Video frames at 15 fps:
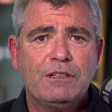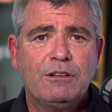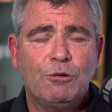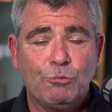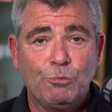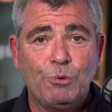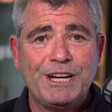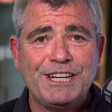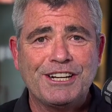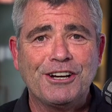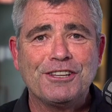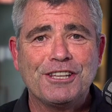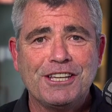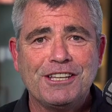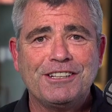We
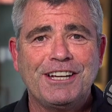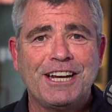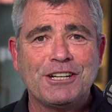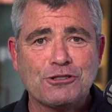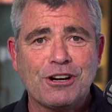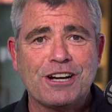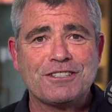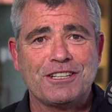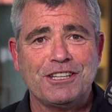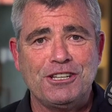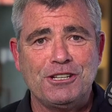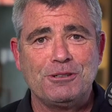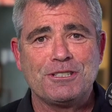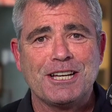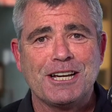know that and trust that
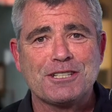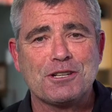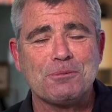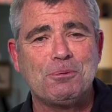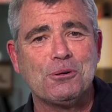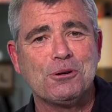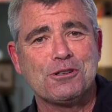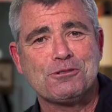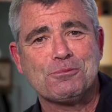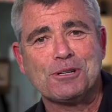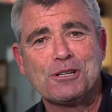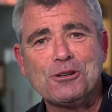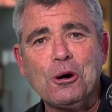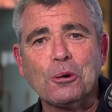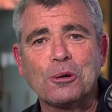you as our supporters
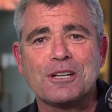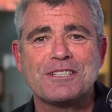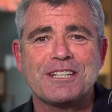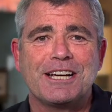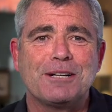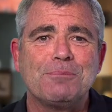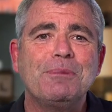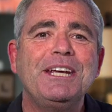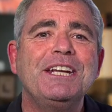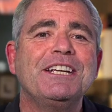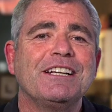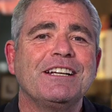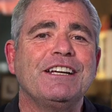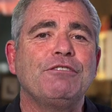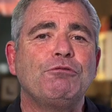would call us out
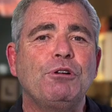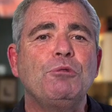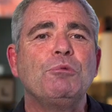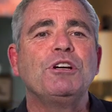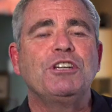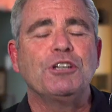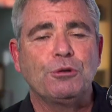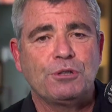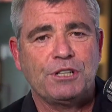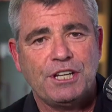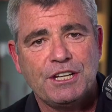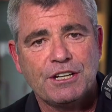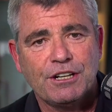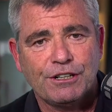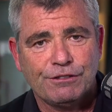immediately if we were
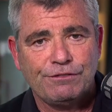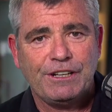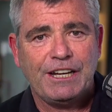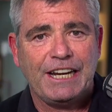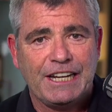guilty of